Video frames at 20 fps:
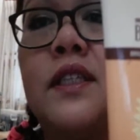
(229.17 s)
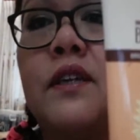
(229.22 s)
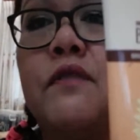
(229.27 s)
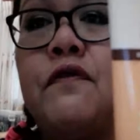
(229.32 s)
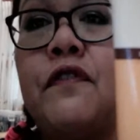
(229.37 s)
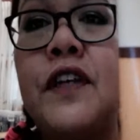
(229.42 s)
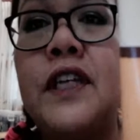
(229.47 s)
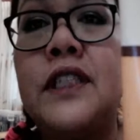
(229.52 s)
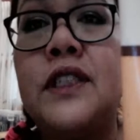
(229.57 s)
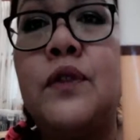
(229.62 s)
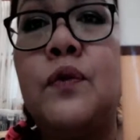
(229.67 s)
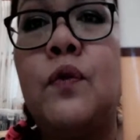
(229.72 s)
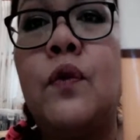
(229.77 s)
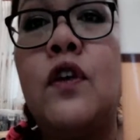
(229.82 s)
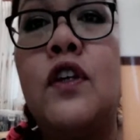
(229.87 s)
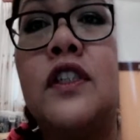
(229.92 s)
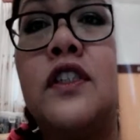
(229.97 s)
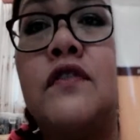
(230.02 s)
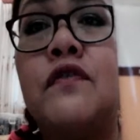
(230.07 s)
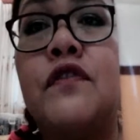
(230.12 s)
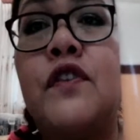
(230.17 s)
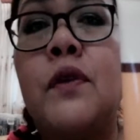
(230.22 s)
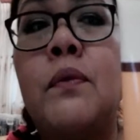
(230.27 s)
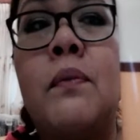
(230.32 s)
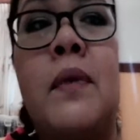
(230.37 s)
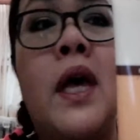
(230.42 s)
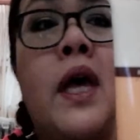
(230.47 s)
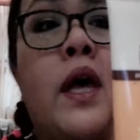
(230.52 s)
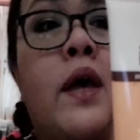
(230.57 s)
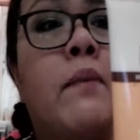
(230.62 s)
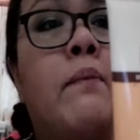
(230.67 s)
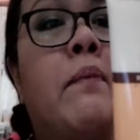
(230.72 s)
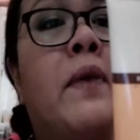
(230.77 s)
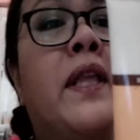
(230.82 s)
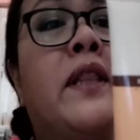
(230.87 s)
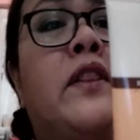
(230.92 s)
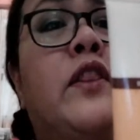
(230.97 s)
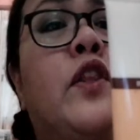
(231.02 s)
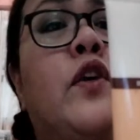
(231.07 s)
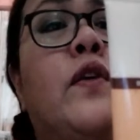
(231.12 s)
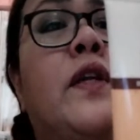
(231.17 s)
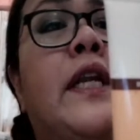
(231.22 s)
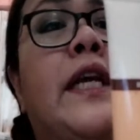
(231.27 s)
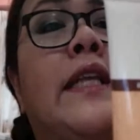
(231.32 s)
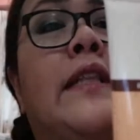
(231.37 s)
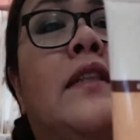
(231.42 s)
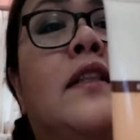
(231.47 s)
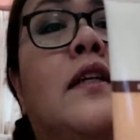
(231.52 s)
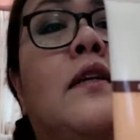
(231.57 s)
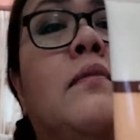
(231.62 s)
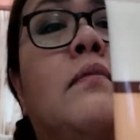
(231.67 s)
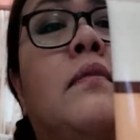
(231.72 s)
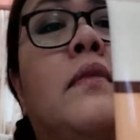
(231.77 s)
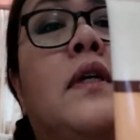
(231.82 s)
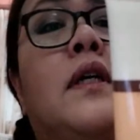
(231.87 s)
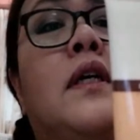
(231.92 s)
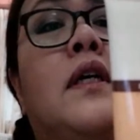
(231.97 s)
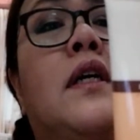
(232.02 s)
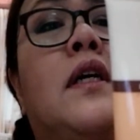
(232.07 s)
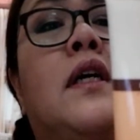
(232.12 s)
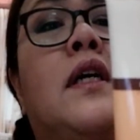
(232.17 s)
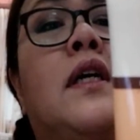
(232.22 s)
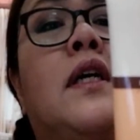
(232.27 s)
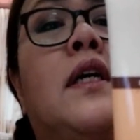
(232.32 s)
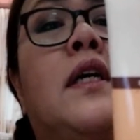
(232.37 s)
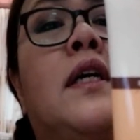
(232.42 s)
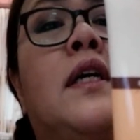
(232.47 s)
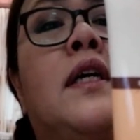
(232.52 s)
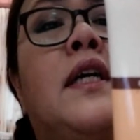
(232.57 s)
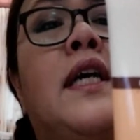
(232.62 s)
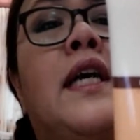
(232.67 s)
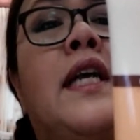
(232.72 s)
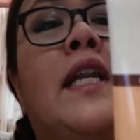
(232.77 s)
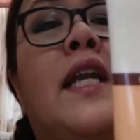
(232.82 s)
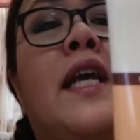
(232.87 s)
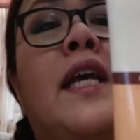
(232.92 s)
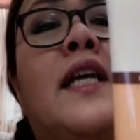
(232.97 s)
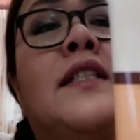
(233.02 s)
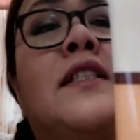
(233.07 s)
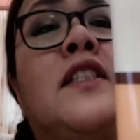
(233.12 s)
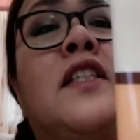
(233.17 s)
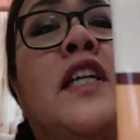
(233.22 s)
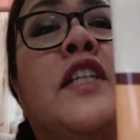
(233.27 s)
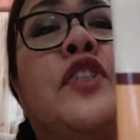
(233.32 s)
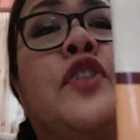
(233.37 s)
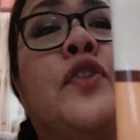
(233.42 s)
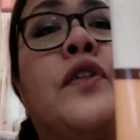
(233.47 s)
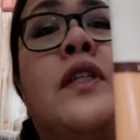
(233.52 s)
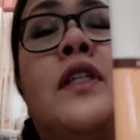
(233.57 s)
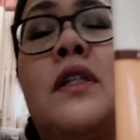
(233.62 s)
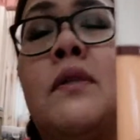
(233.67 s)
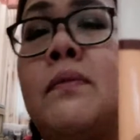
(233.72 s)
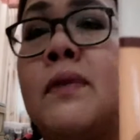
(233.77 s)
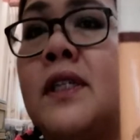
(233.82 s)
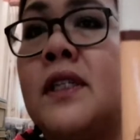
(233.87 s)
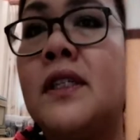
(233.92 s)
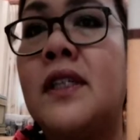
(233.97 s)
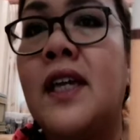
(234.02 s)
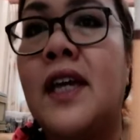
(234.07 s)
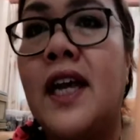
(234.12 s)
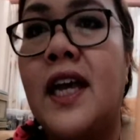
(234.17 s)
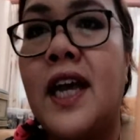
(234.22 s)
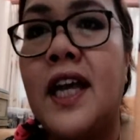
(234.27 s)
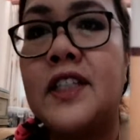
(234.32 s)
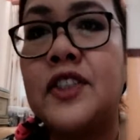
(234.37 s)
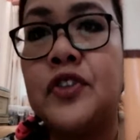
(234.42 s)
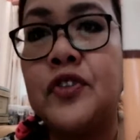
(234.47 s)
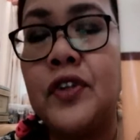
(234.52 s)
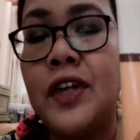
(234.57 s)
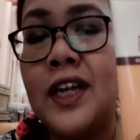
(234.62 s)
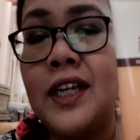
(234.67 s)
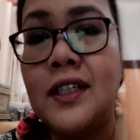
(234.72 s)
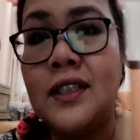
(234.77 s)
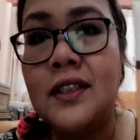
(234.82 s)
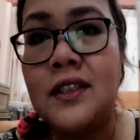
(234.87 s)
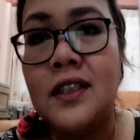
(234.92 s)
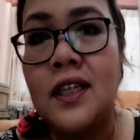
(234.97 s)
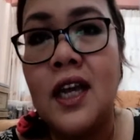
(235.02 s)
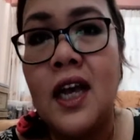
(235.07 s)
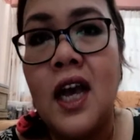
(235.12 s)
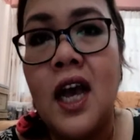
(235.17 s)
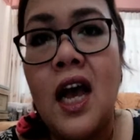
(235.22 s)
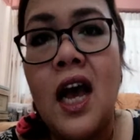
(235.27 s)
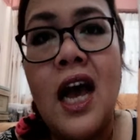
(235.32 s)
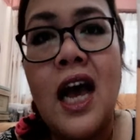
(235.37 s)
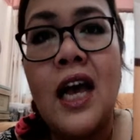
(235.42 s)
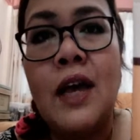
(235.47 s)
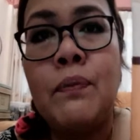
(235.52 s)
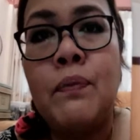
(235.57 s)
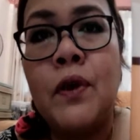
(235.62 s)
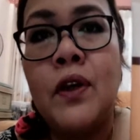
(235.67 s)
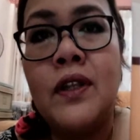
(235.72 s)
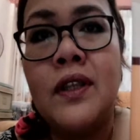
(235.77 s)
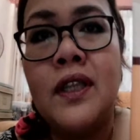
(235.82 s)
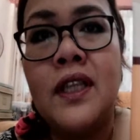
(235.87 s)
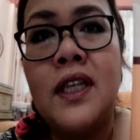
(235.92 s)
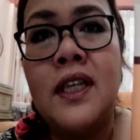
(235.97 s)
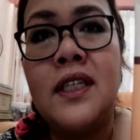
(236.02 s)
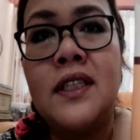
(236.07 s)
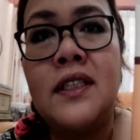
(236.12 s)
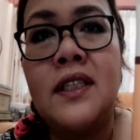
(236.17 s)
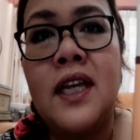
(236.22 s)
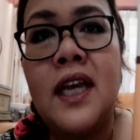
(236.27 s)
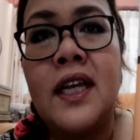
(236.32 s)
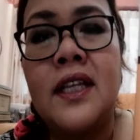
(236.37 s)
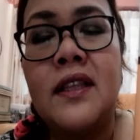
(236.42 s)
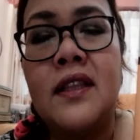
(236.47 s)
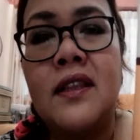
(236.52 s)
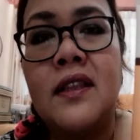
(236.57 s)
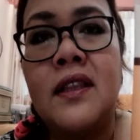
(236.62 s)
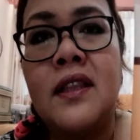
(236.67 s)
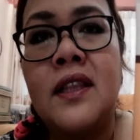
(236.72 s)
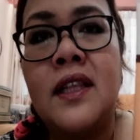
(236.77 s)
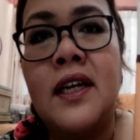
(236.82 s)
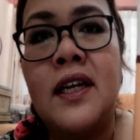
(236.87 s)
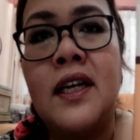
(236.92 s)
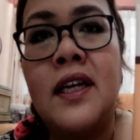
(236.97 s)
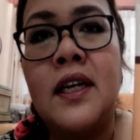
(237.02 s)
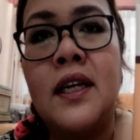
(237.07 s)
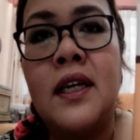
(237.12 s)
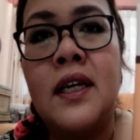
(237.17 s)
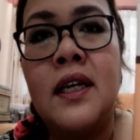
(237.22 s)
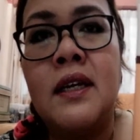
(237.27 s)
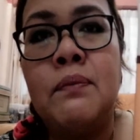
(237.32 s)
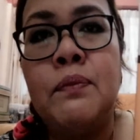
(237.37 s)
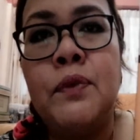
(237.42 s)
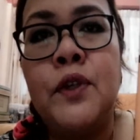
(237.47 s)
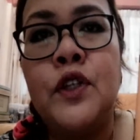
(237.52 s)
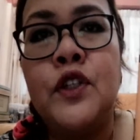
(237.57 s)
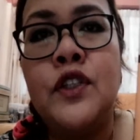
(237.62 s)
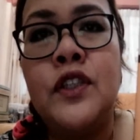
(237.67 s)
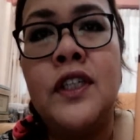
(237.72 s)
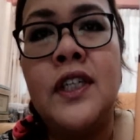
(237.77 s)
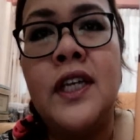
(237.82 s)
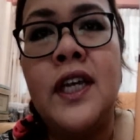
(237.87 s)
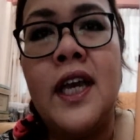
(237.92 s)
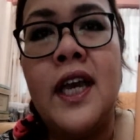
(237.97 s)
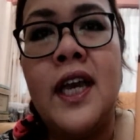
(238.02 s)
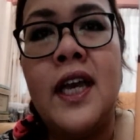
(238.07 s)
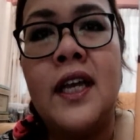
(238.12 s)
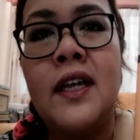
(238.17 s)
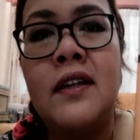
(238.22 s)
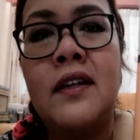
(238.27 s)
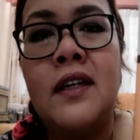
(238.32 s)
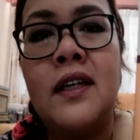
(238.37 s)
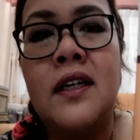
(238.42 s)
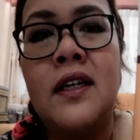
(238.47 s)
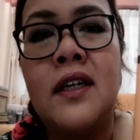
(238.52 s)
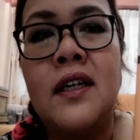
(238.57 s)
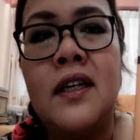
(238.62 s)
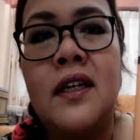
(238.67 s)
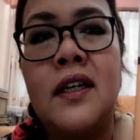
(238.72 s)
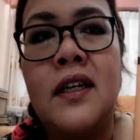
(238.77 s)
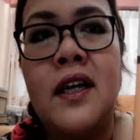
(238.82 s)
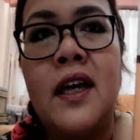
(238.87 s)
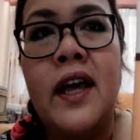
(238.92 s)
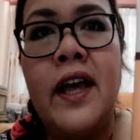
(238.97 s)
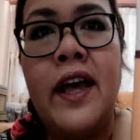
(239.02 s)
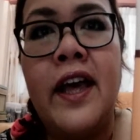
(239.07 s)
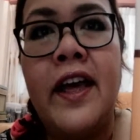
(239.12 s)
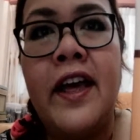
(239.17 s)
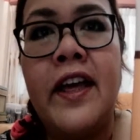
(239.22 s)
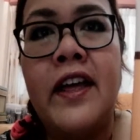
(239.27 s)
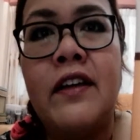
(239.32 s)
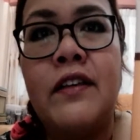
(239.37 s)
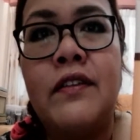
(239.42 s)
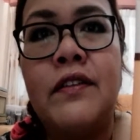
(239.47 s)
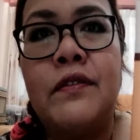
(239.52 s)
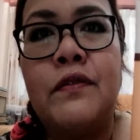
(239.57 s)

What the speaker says: a face wash from Mentholatum. It has natural herbal extracts. I bought this at the beauty and health